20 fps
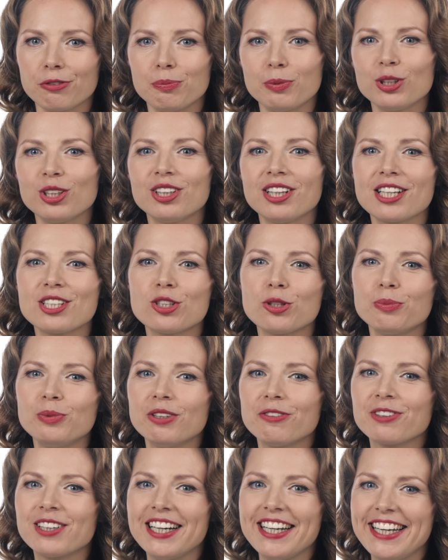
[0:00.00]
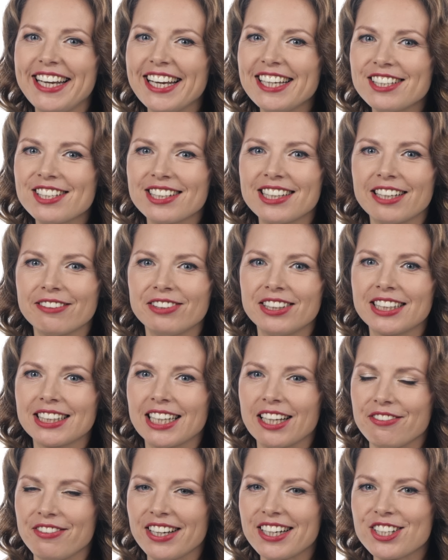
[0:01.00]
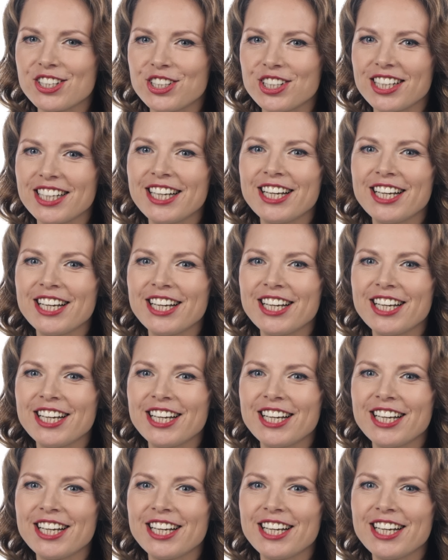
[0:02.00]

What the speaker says: available in the game until the release of Update